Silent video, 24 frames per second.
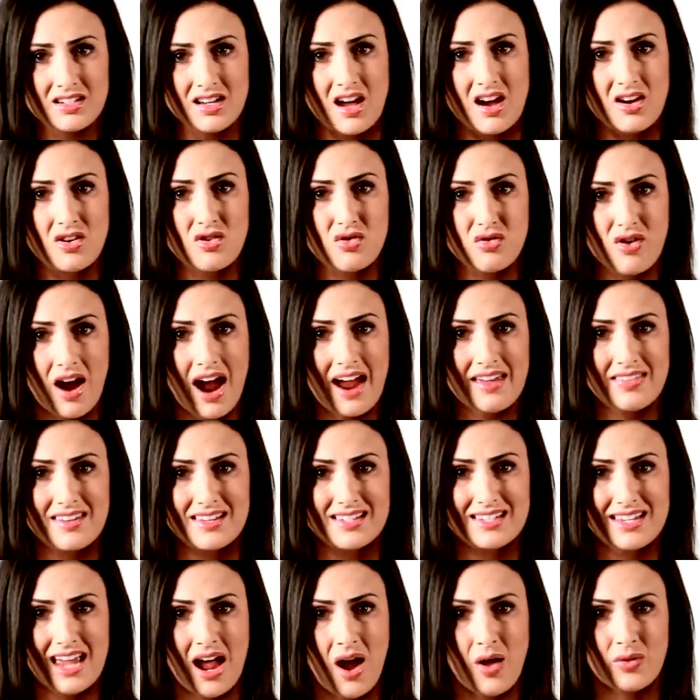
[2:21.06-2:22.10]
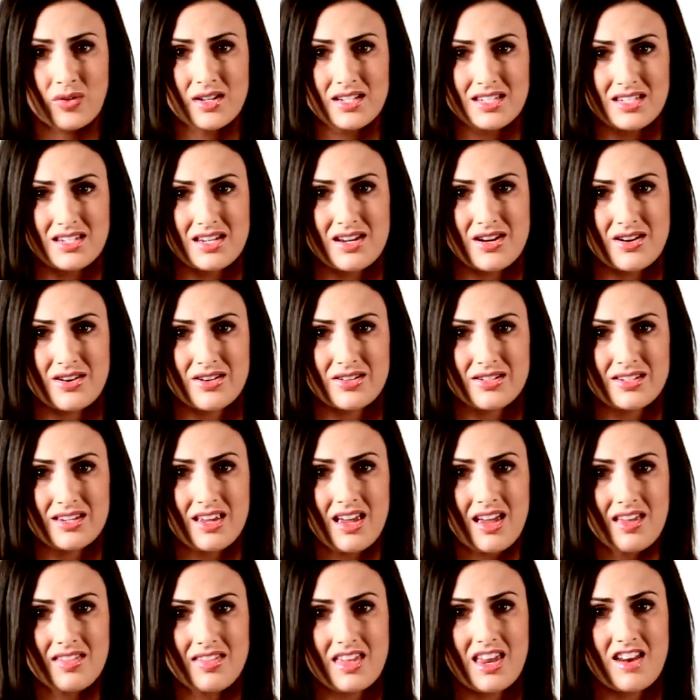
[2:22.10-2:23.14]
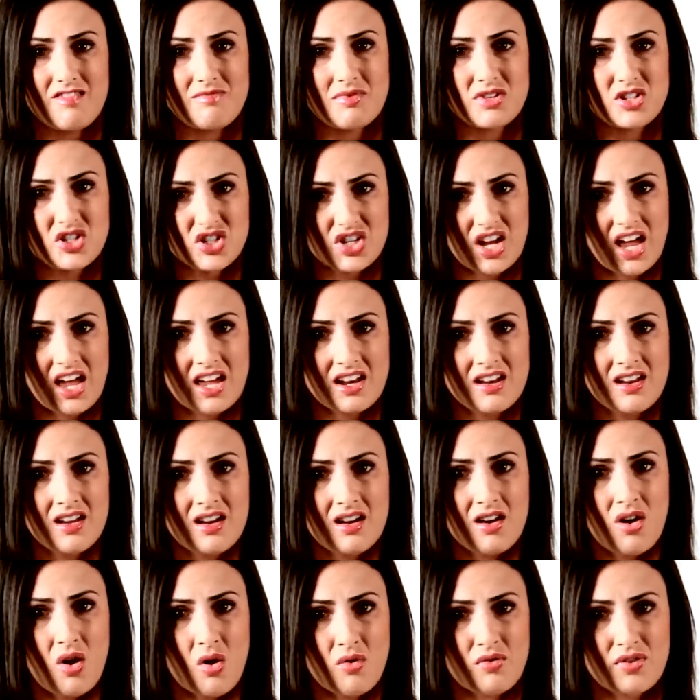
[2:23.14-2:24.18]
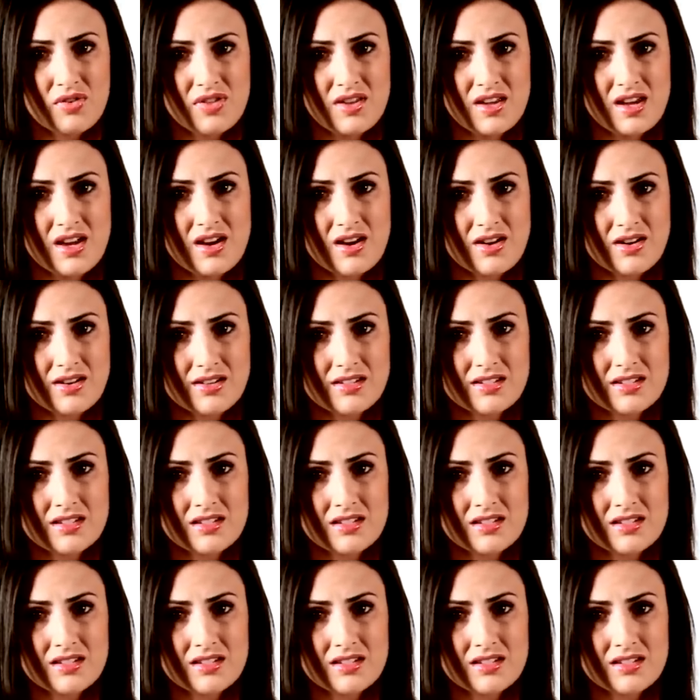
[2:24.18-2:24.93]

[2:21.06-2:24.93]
uncry these countless tears that have been shed over the years.